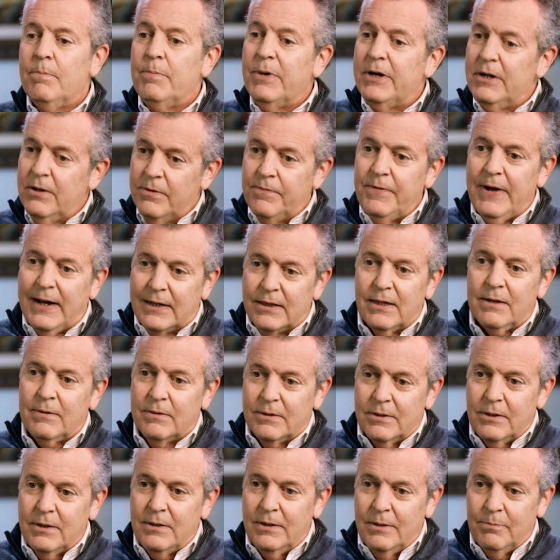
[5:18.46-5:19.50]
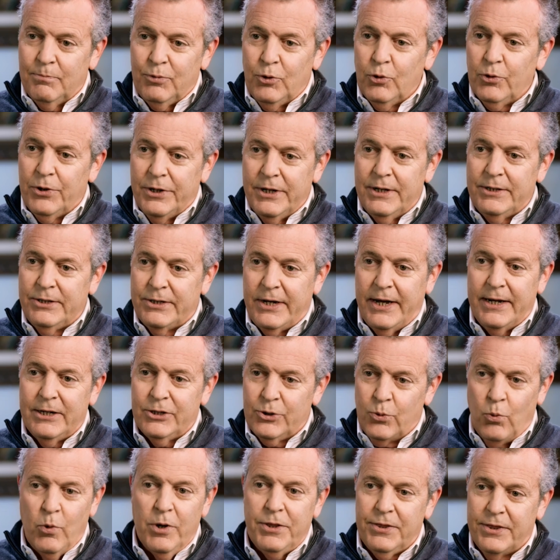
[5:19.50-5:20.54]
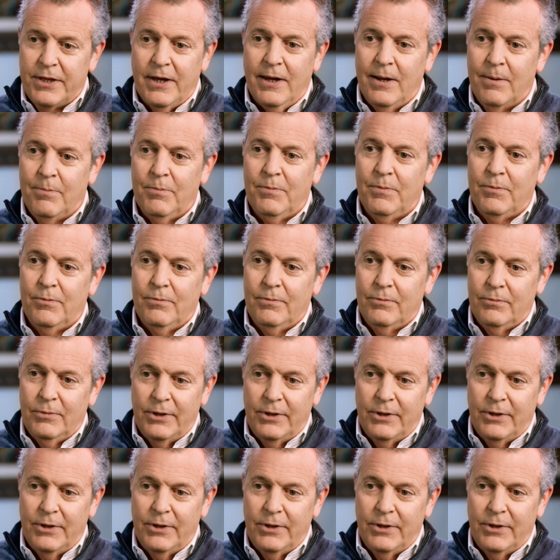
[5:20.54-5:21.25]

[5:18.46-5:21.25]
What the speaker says: but in fact, the employee takes with them